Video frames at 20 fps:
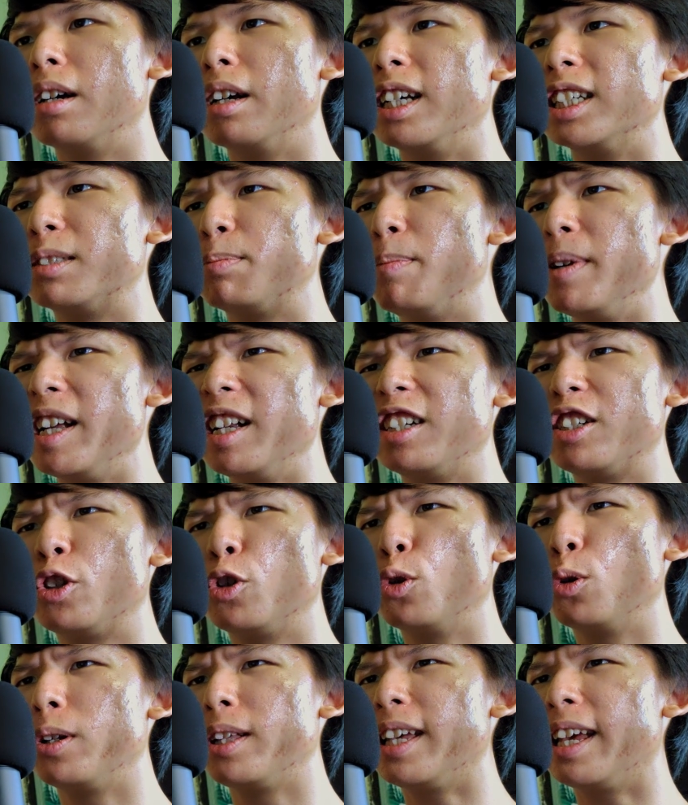It's been
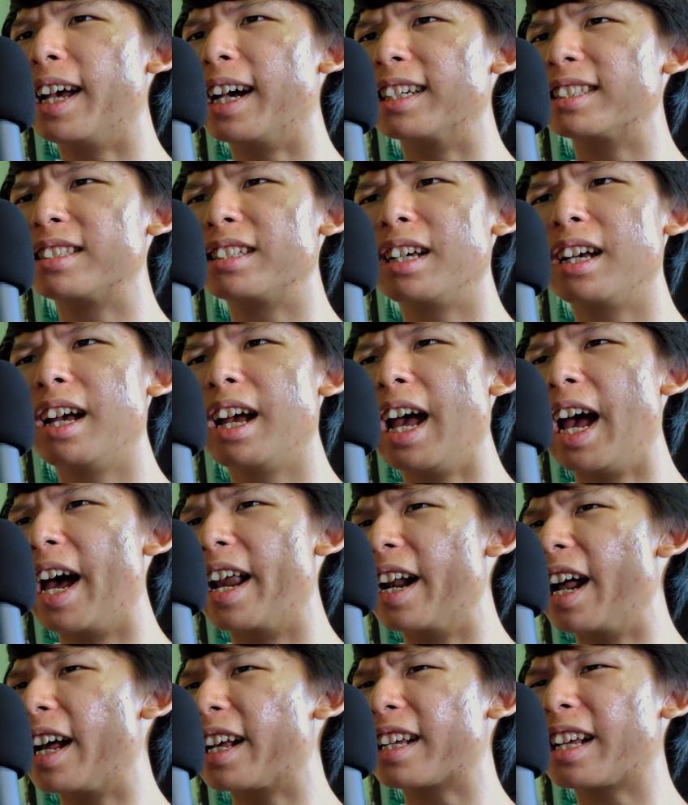2 years
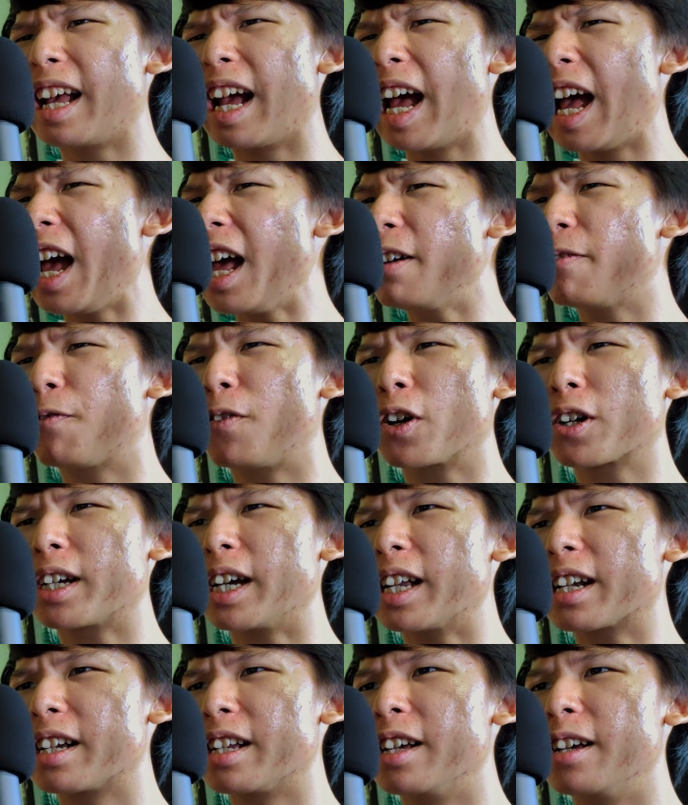and I can't
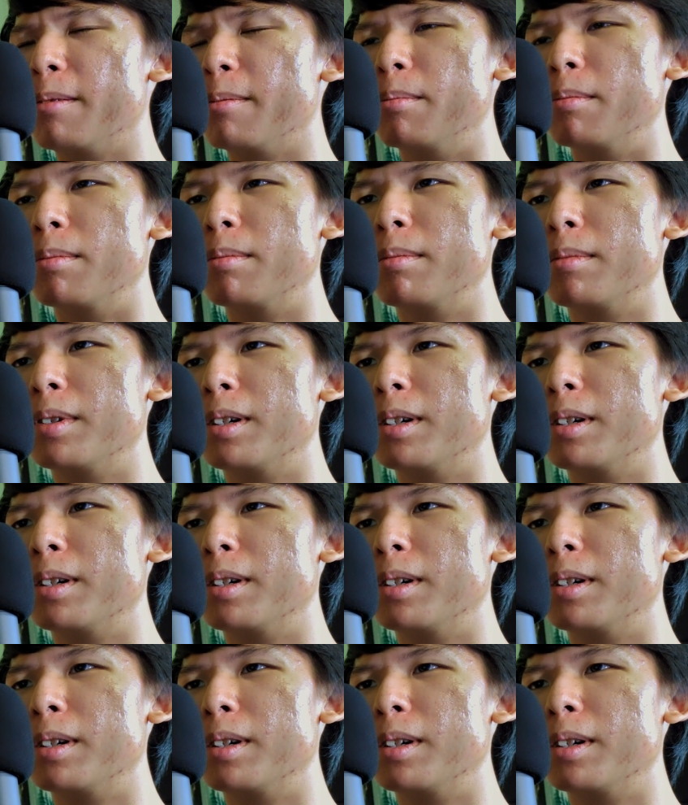forget him.